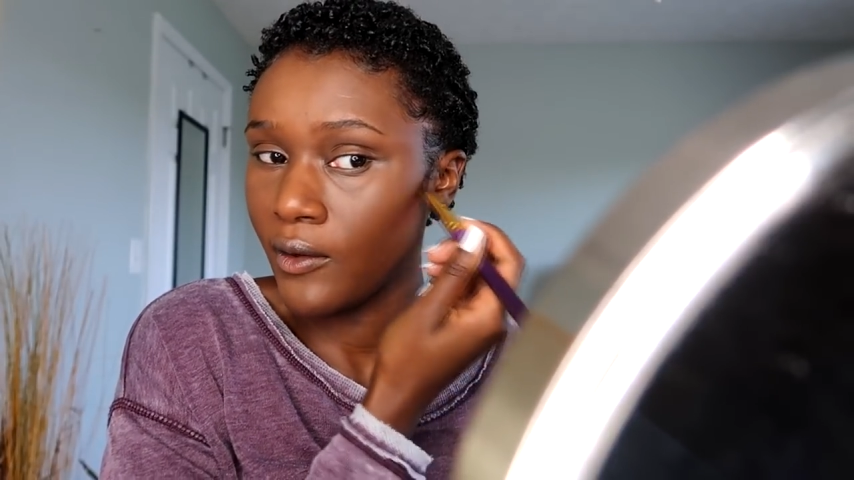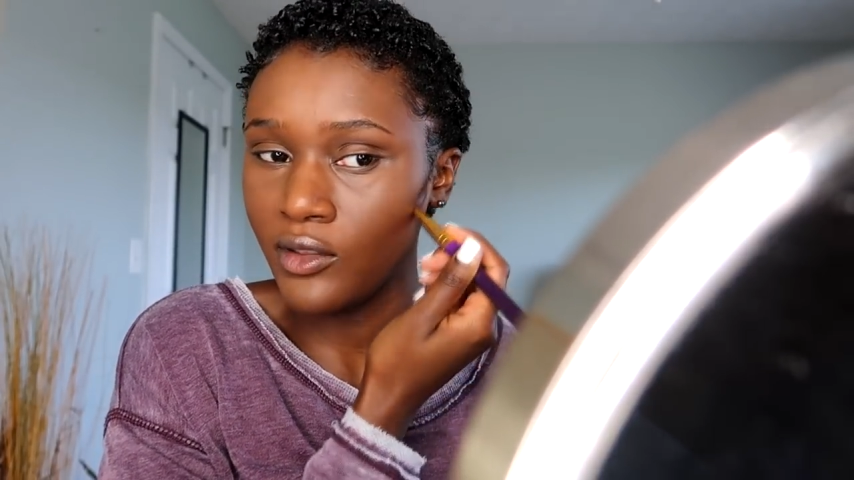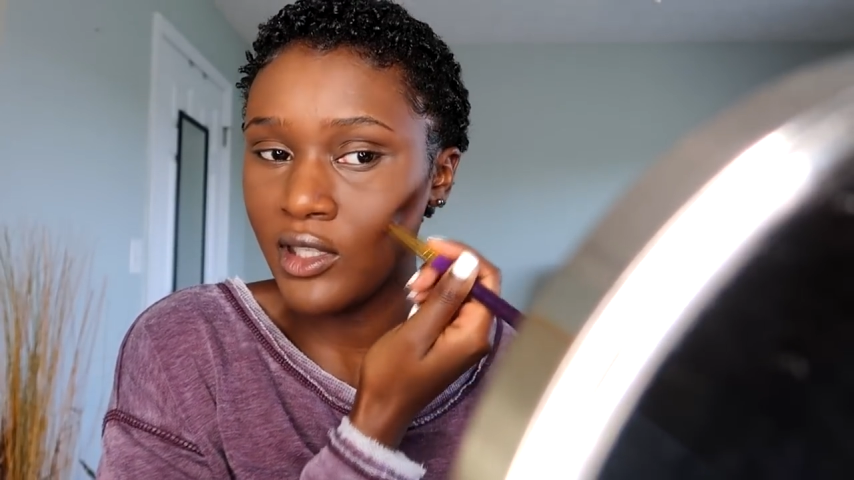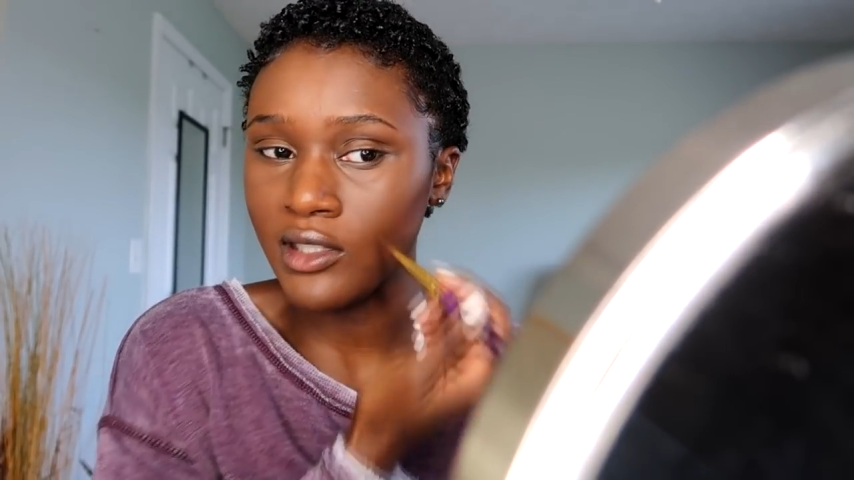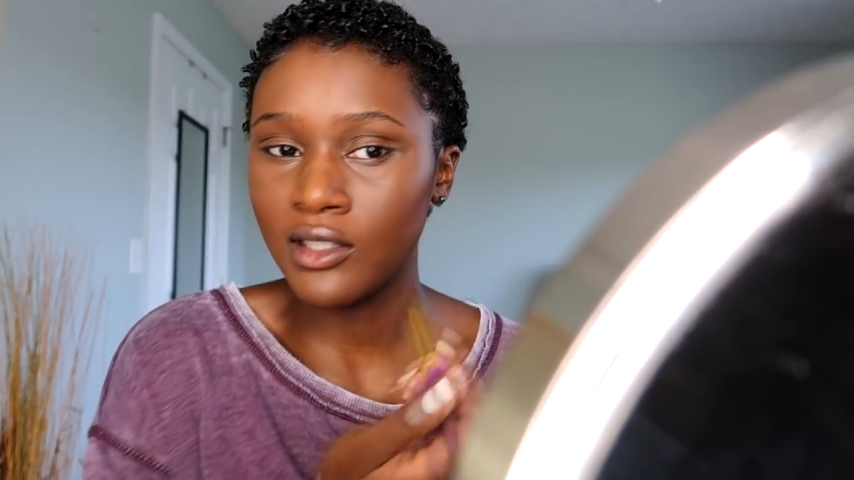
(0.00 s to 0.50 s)

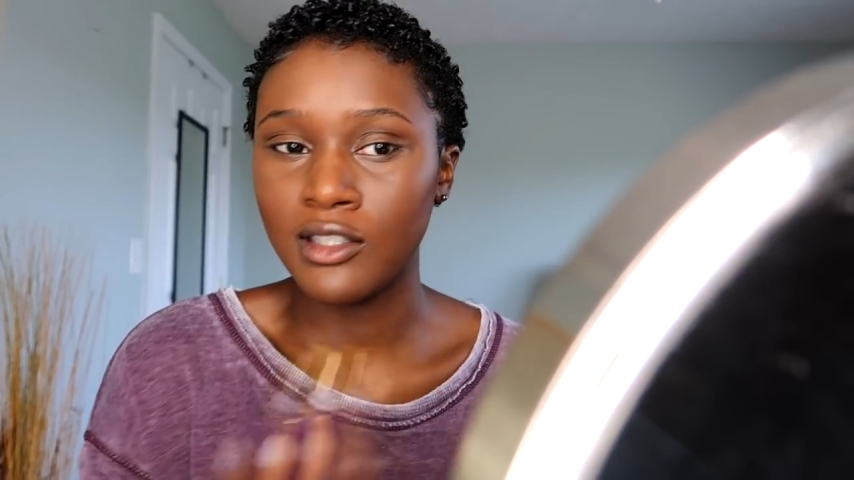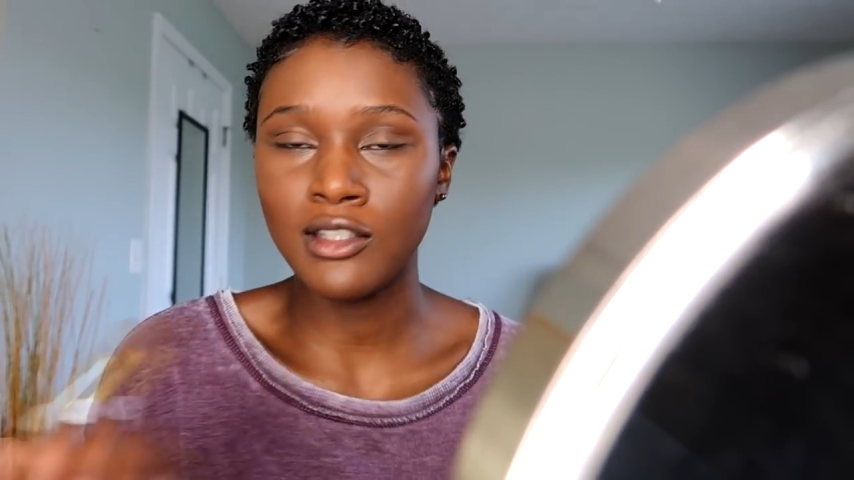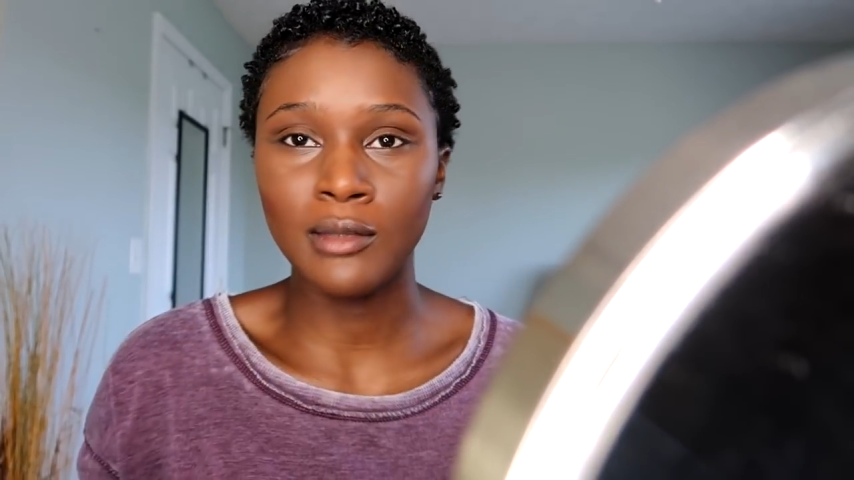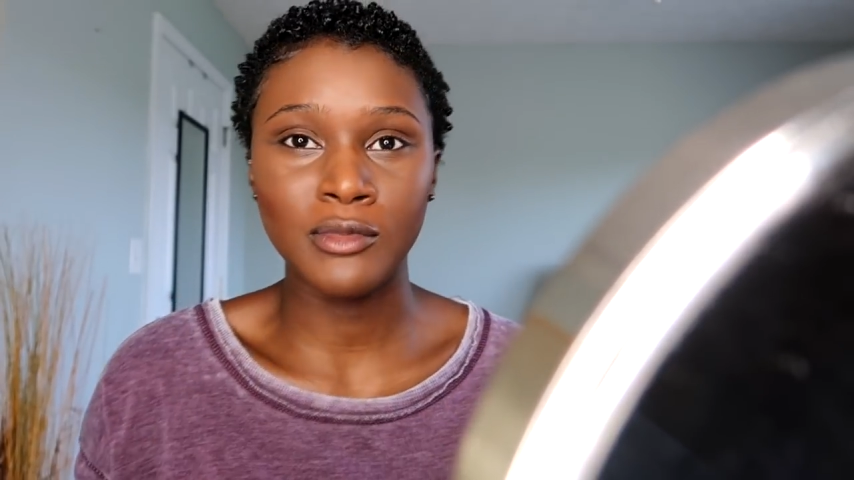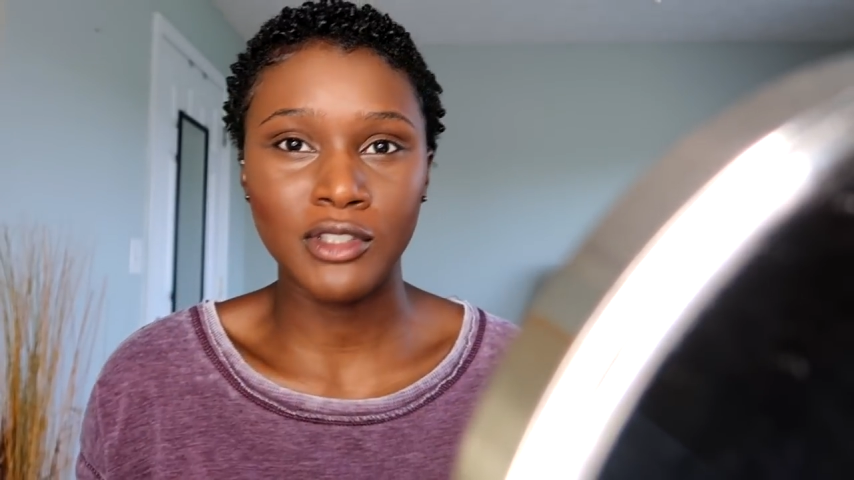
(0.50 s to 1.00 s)
these
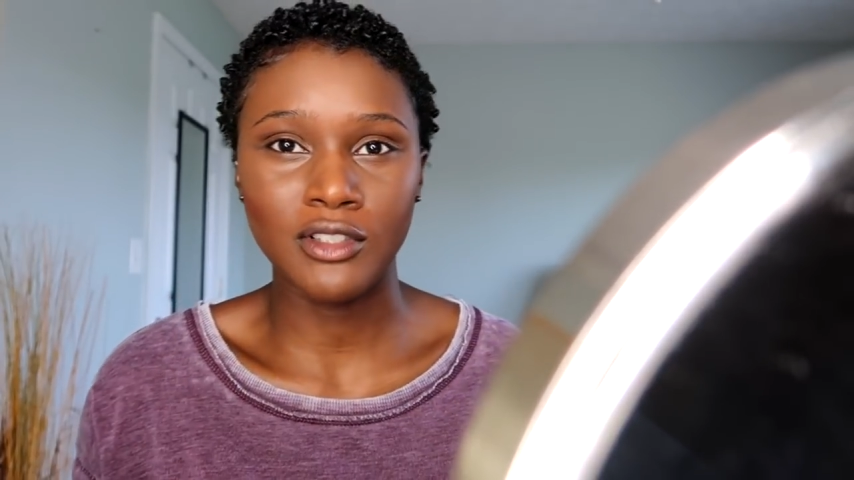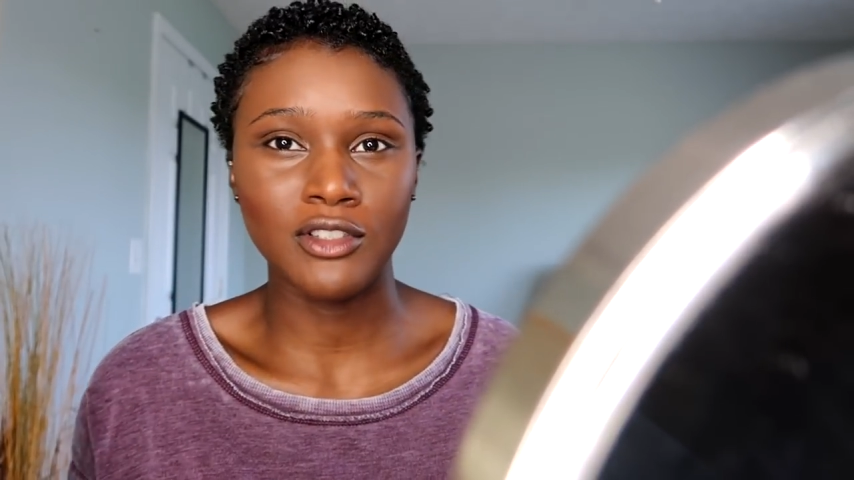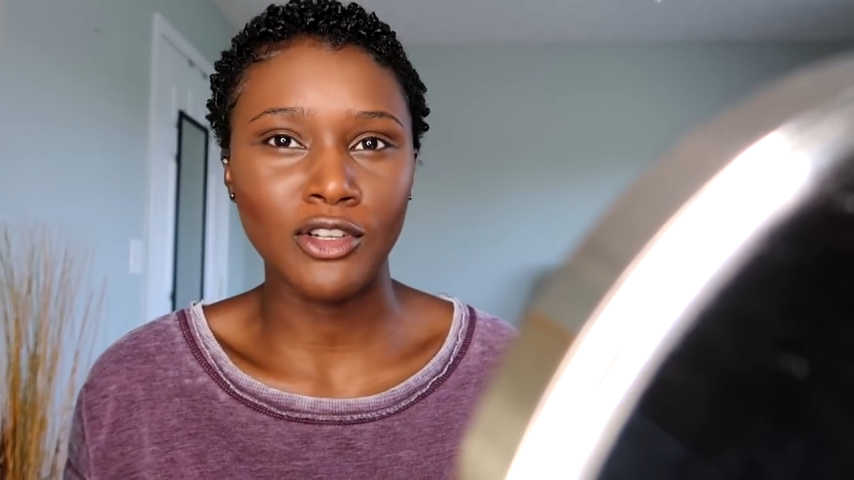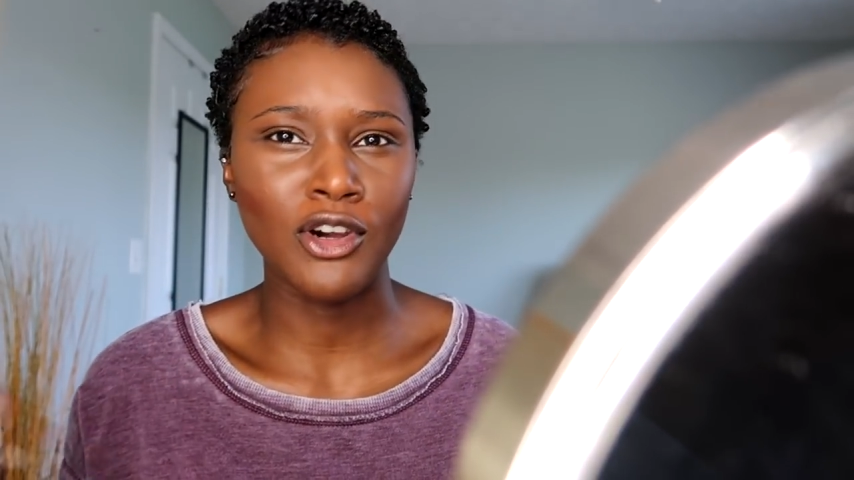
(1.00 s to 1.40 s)
assumptions